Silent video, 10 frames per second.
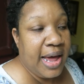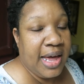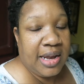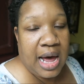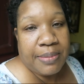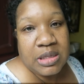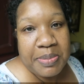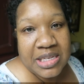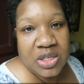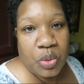And I was
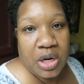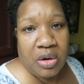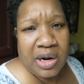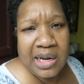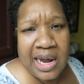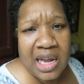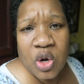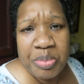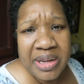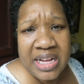messing with her, and I had
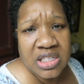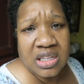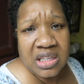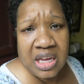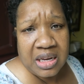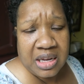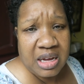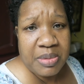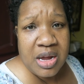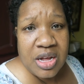no plans on getting
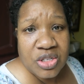up.